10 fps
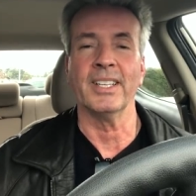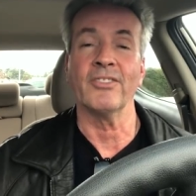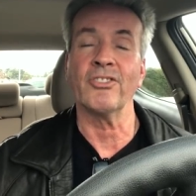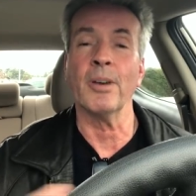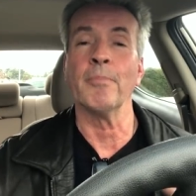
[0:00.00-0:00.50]

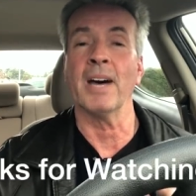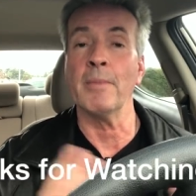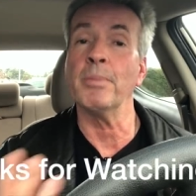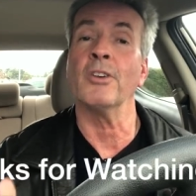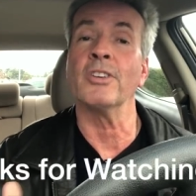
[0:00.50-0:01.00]
from my
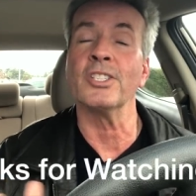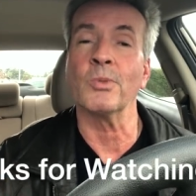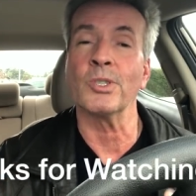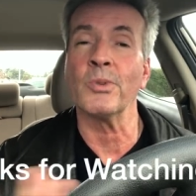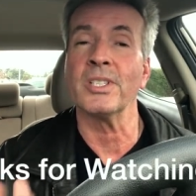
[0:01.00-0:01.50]
bonus,
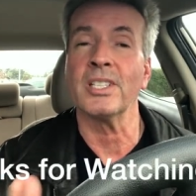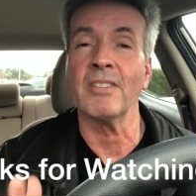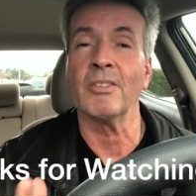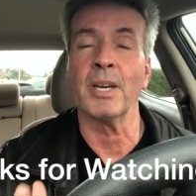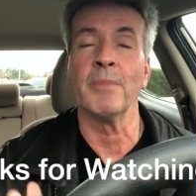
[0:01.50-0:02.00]
which wasn't
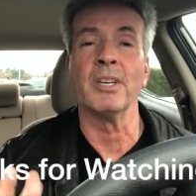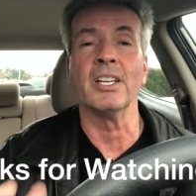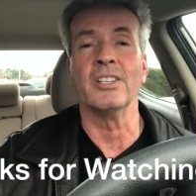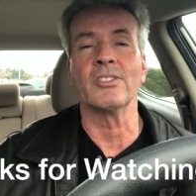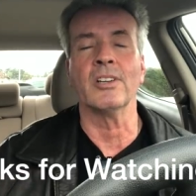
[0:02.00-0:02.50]
even my
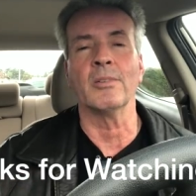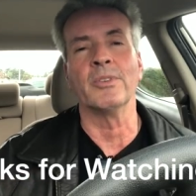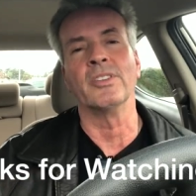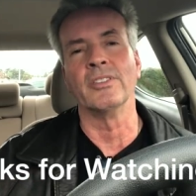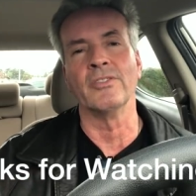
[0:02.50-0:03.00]
money to start
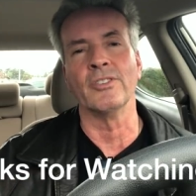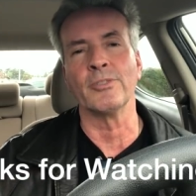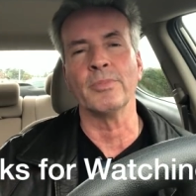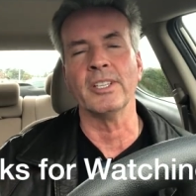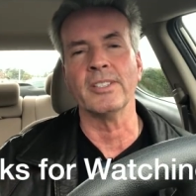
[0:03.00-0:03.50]
with in the
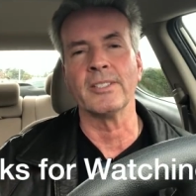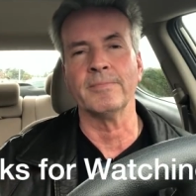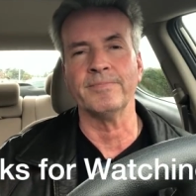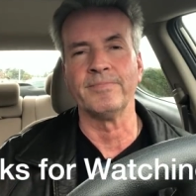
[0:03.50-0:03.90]
first place.